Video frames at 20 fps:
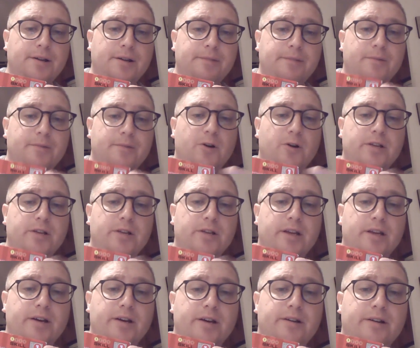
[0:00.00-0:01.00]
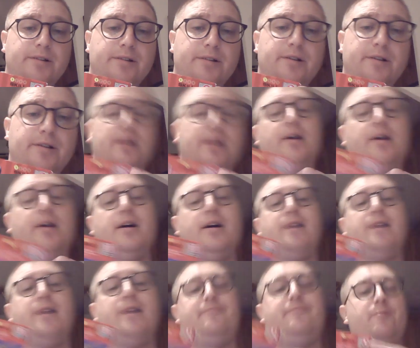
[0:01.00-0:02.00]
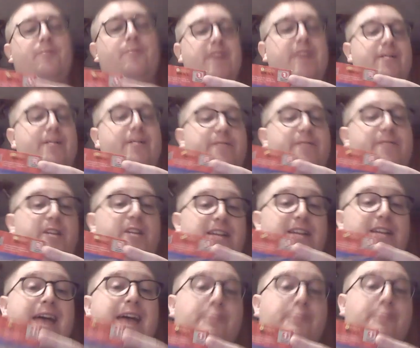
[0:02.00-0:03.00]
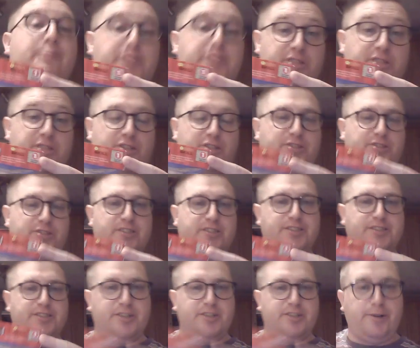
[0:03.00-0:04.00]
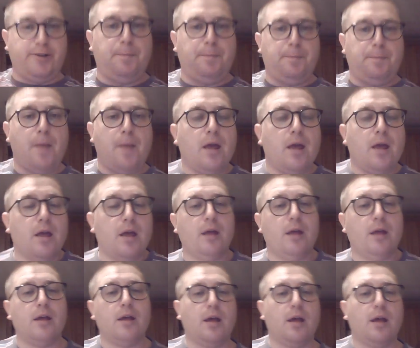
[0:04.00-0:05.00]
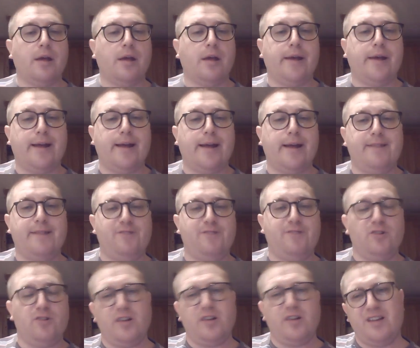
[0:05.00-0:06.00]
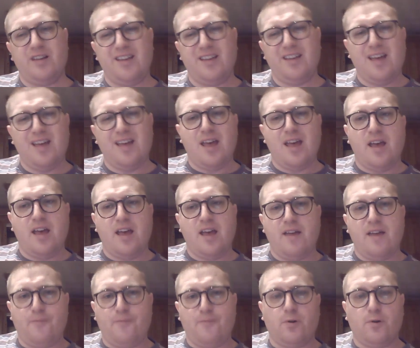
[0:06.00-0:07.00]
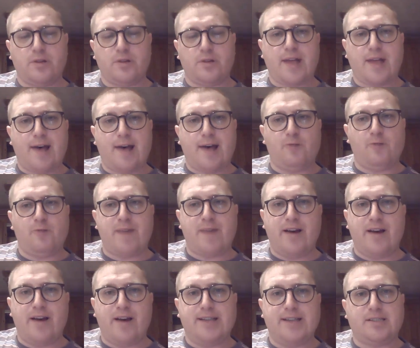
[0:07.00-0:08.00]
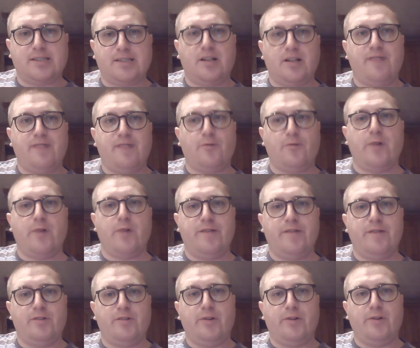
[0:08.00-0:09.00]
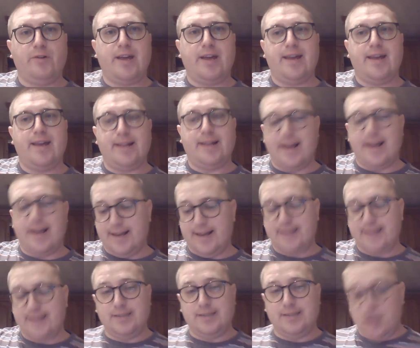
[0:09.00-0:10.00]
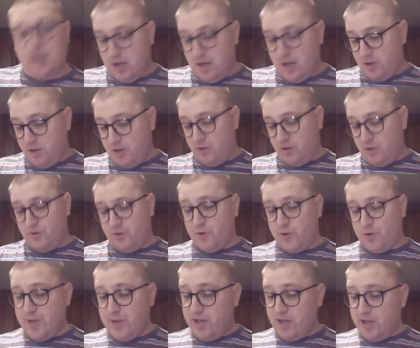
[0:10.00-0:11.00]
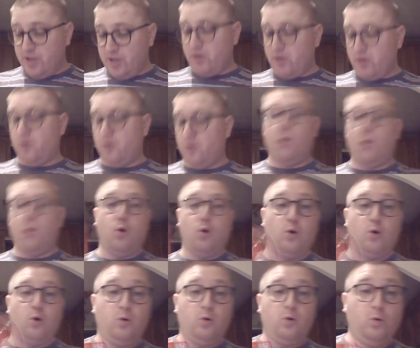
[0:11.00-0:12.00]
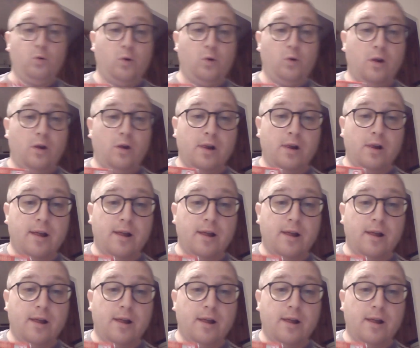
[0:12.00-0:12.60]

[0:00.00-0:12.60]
on here. 1 hour flying hours, I should say, sorry. And if you want to help out, is another way of doing it, and that is to donate all